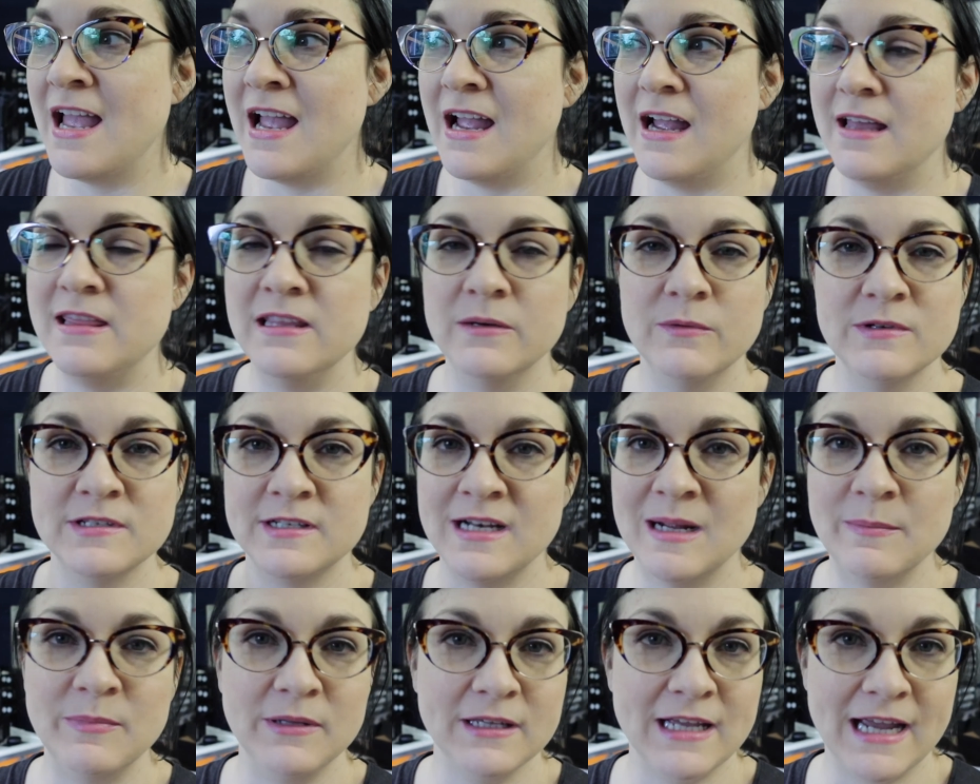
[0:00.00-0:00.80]
and there was
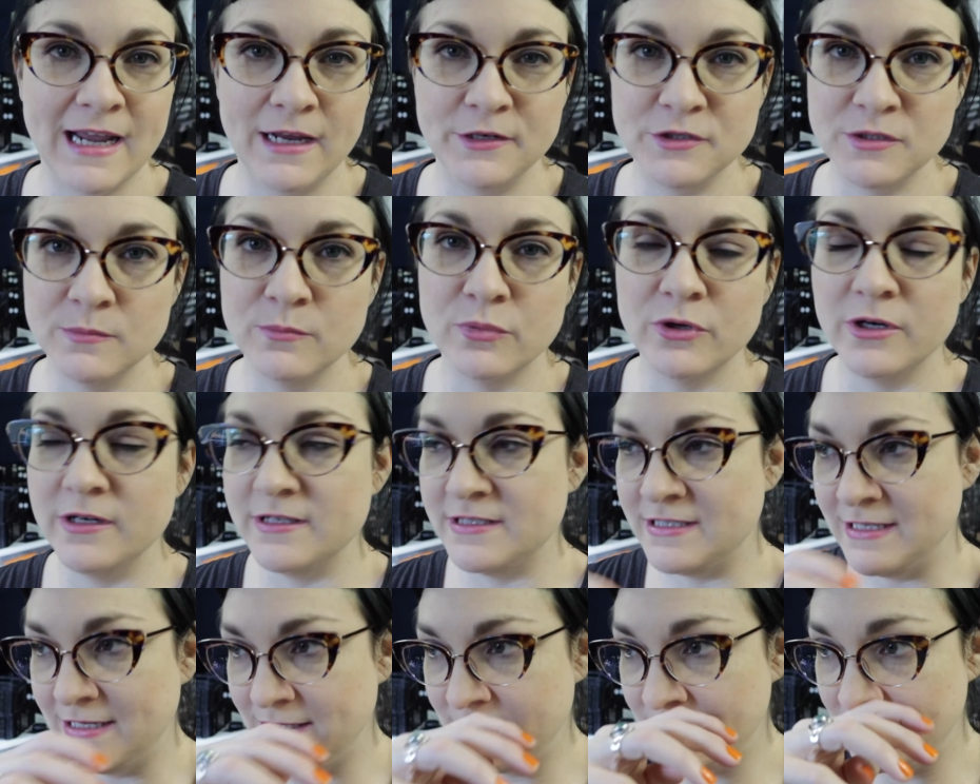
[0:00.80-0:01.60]
an application
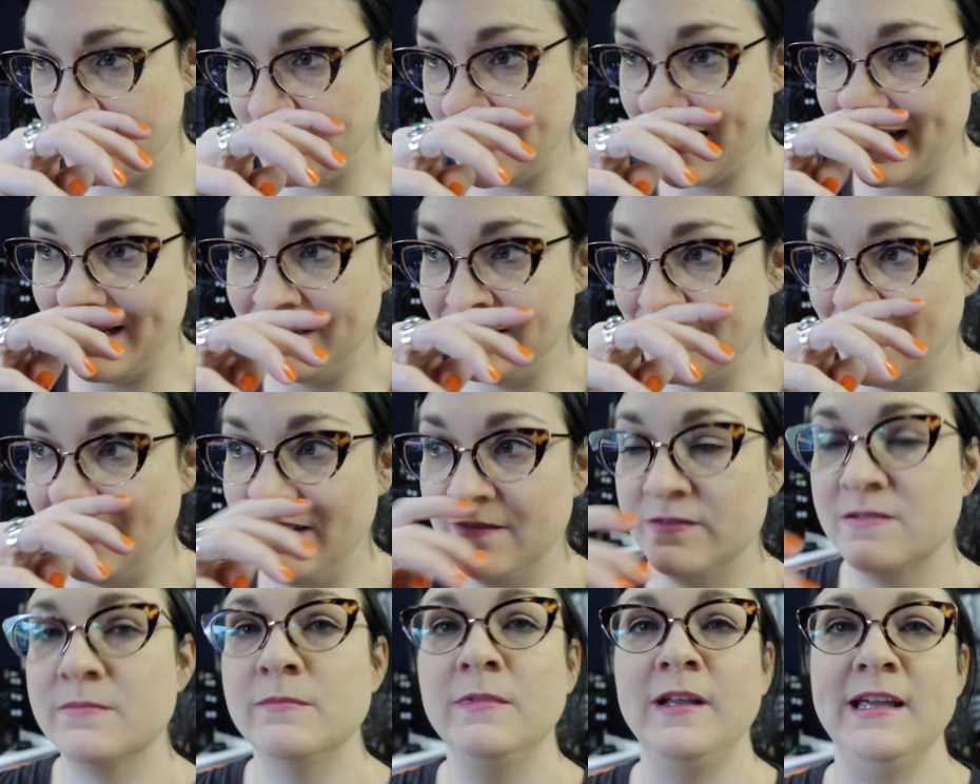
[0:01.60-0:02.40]
process, and you had to
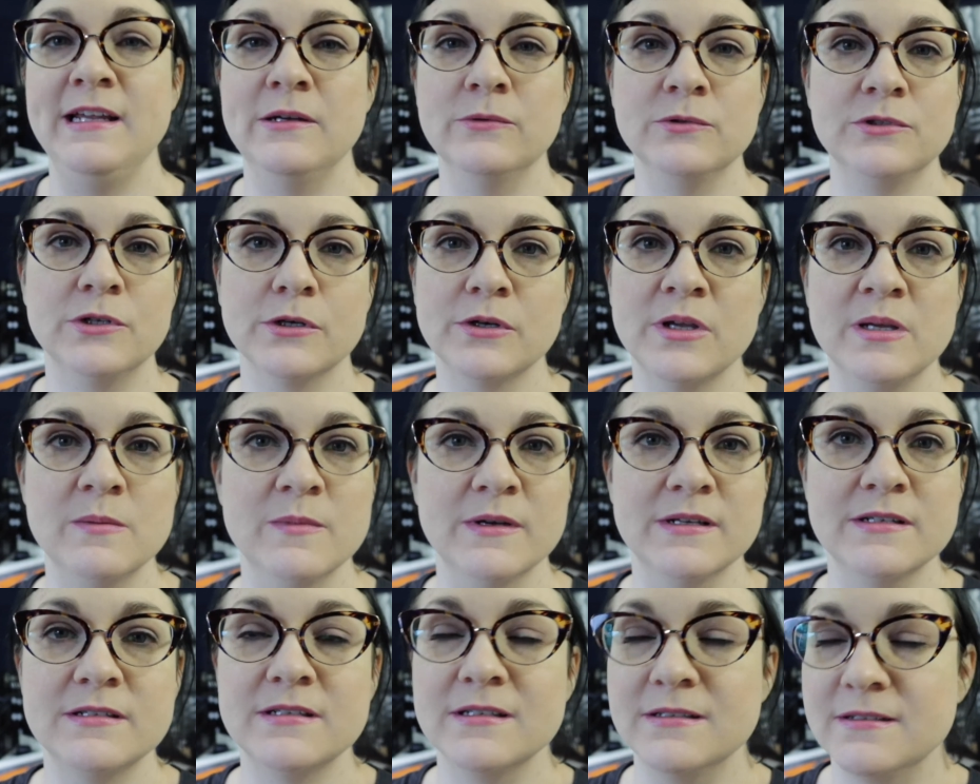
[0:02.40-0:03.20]
have some legal
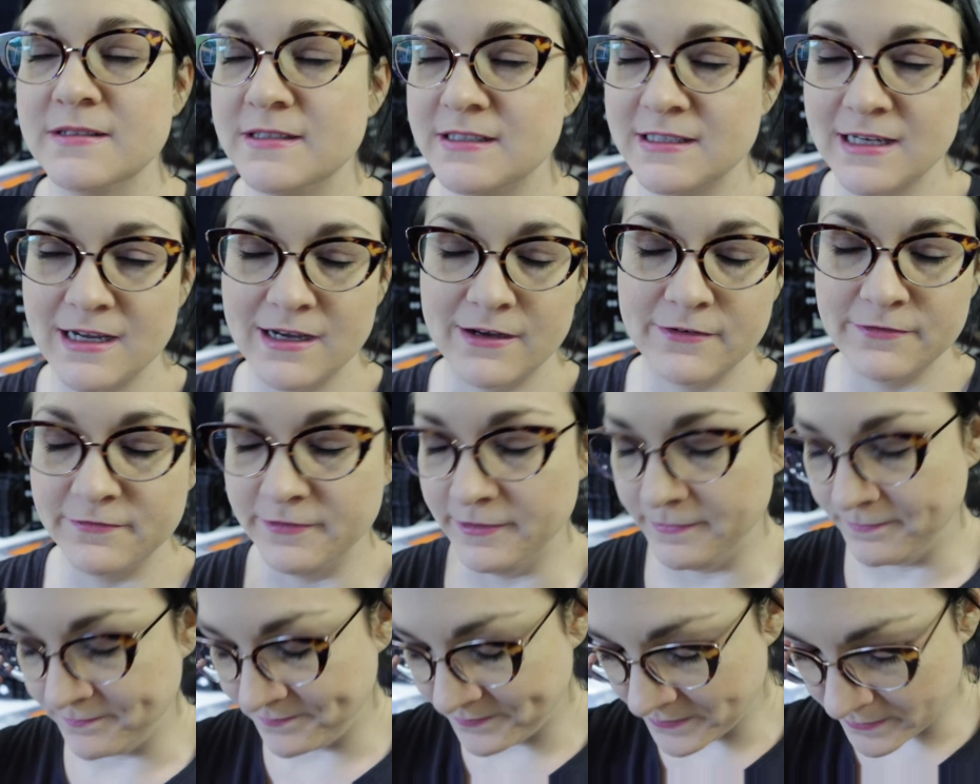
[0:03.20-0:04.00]
documents and stuff
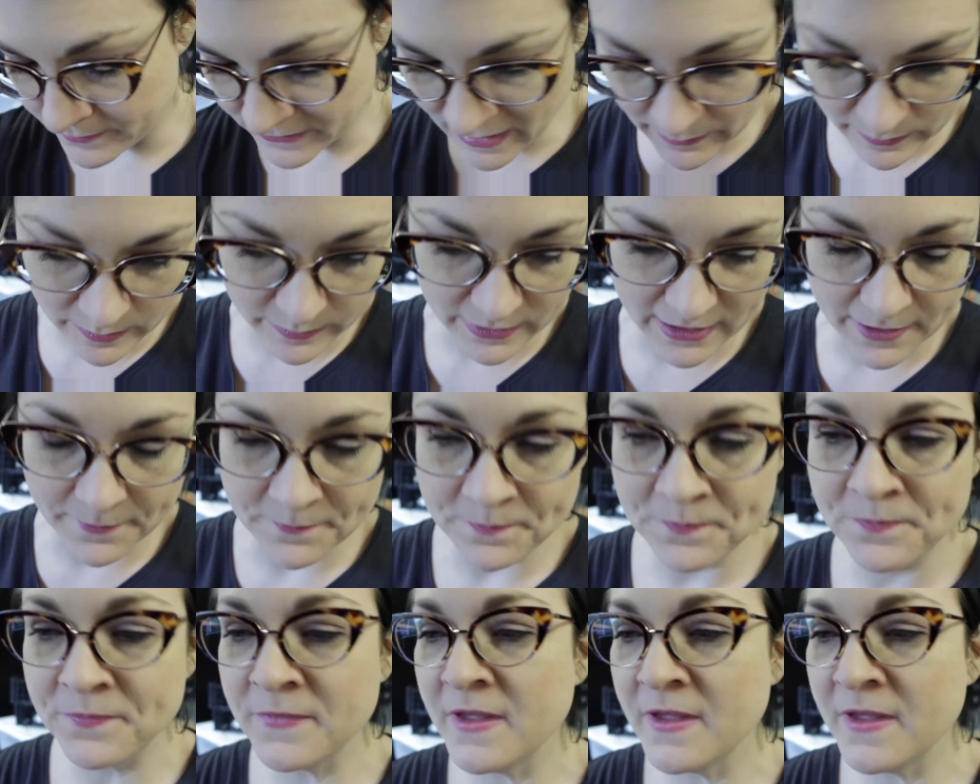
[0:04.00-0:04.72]
and blah, blah, blah.